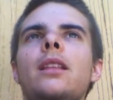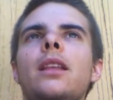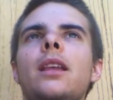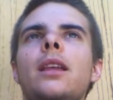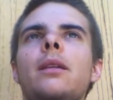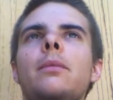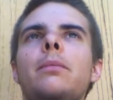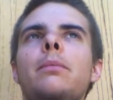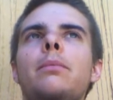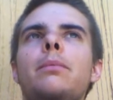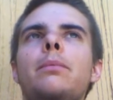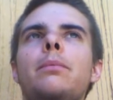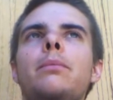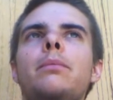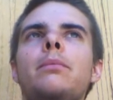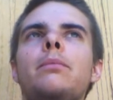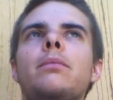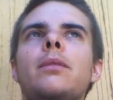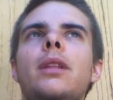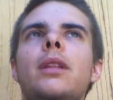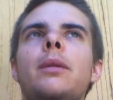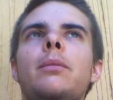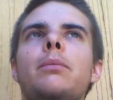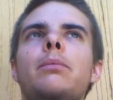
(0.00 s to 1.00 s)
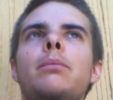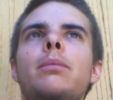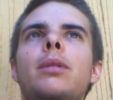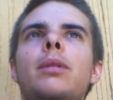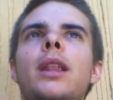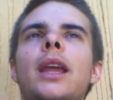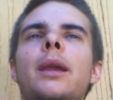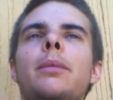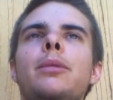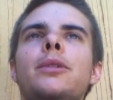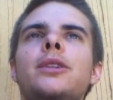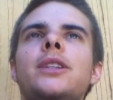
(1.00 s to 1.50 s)
like like
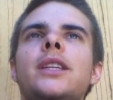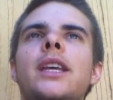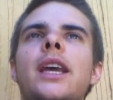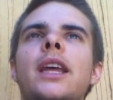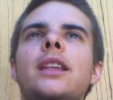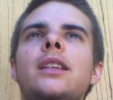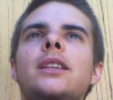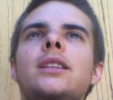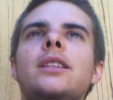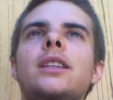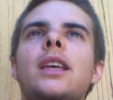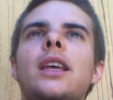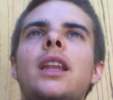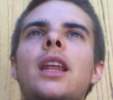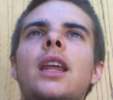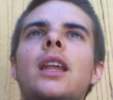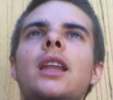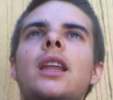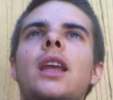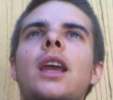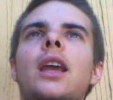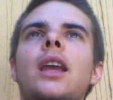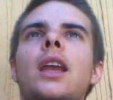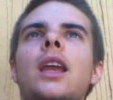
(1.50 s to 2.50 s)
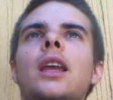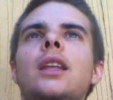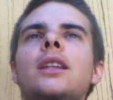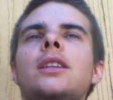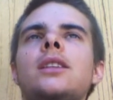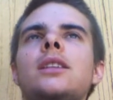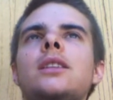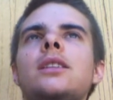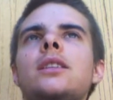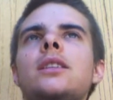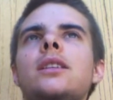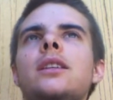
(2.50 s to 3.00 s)
play pretend. And I
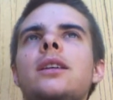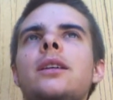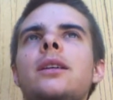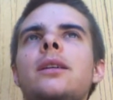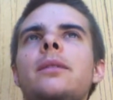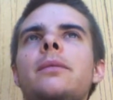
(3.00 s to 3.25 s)
just,